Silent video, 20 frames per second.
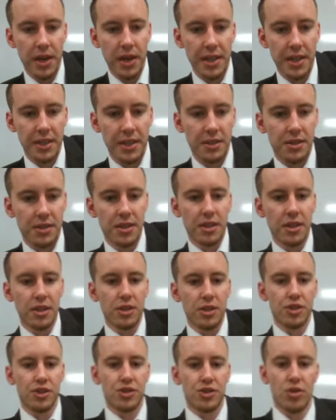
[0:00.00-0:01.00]
bodies,
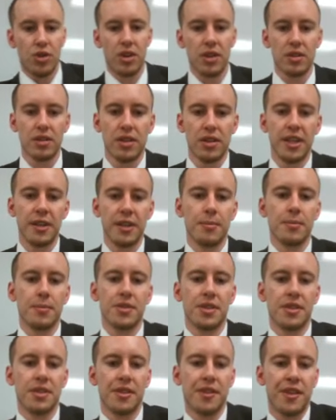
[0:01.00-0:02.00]
strong
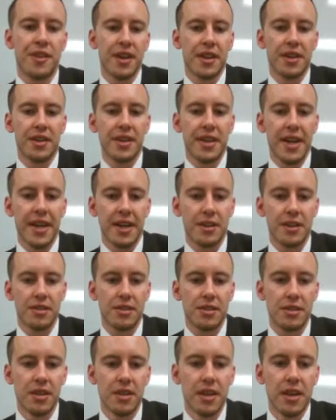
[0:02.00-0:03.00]
limbs, and thick
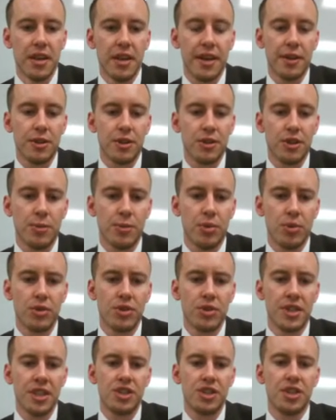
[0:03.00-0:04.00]
necks, and are so
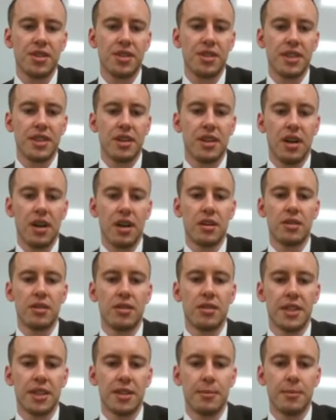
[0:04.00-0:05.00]
prodigiously
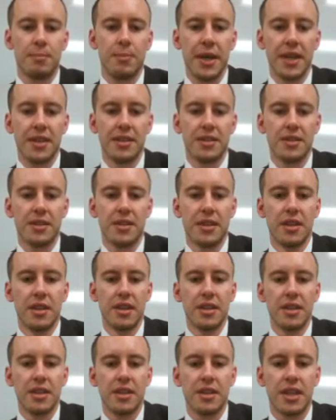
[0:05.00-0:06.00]
ugly and bent
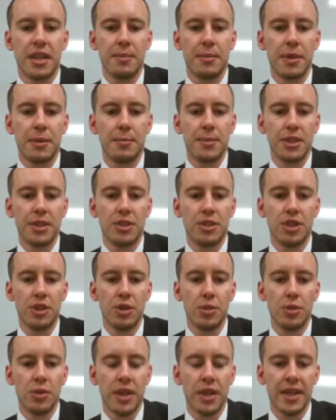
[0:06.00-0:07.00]
that they might be
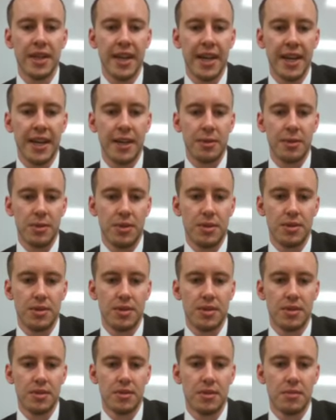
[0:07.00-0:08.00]
two-legged
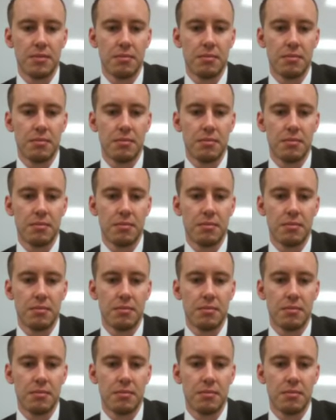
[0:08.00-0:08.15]
animals.